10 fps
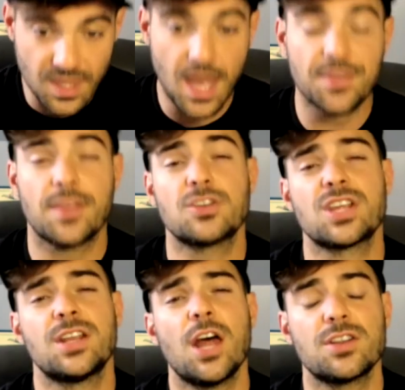And then there's
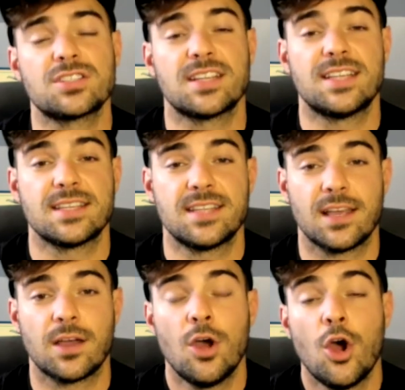another statistic
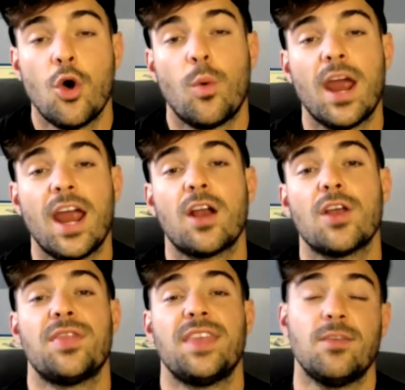where
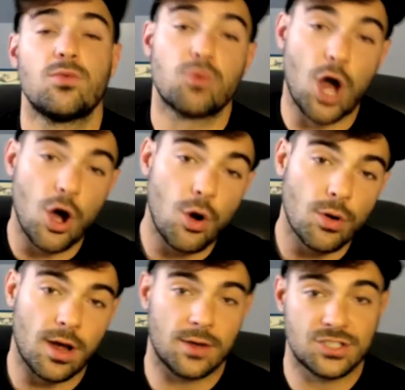the
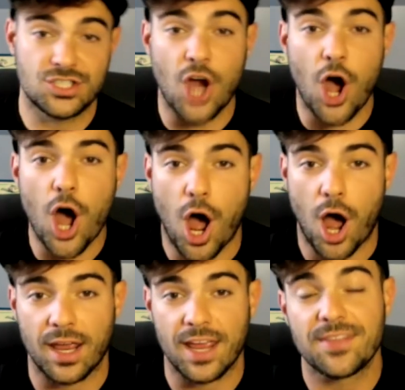road dog,
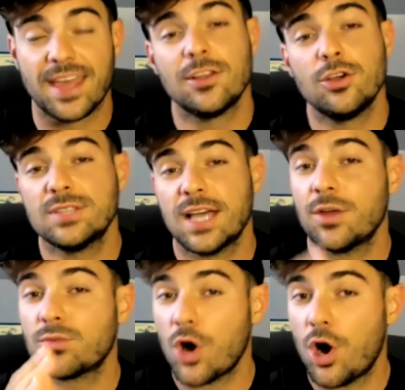if they lose on the
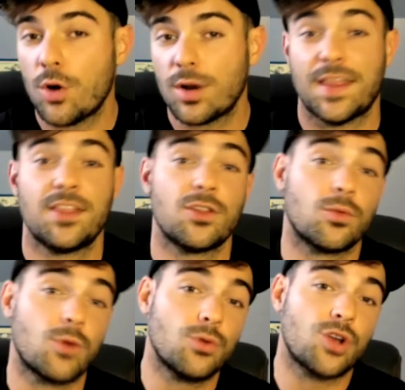road and then they're the
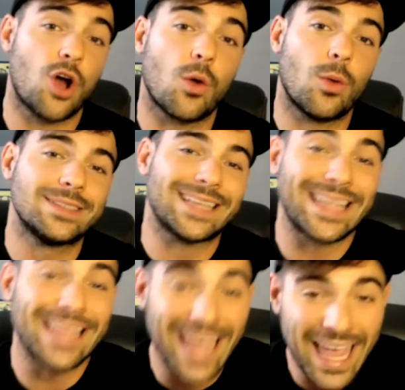road dog once
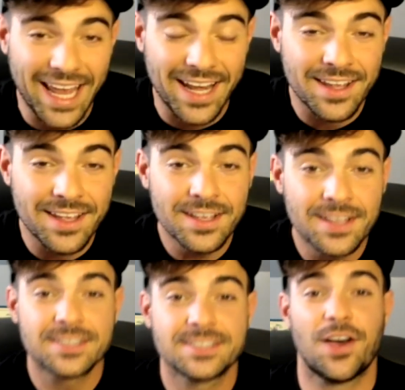again.
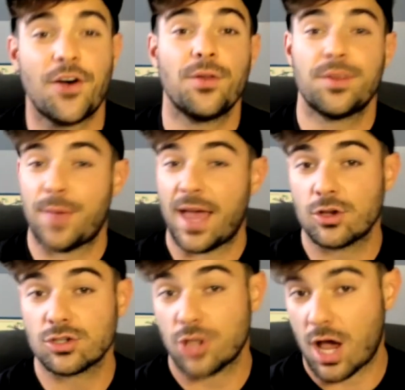So the
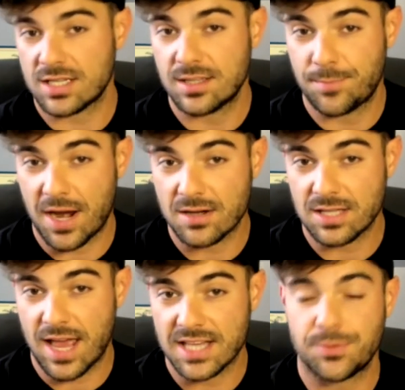Bengals lost to the Bears
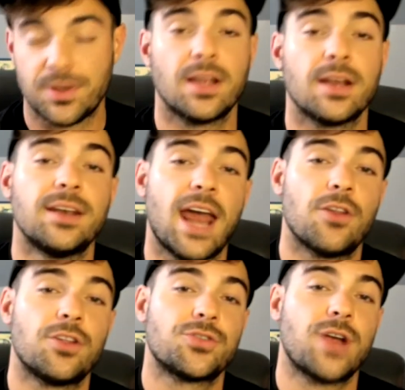last week. Now
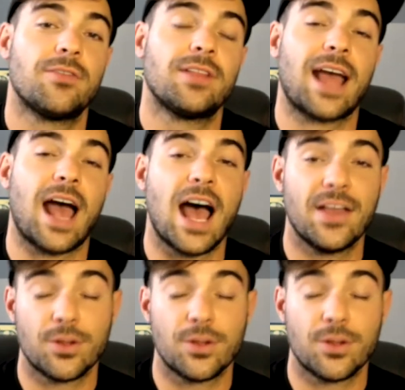they're traveling on the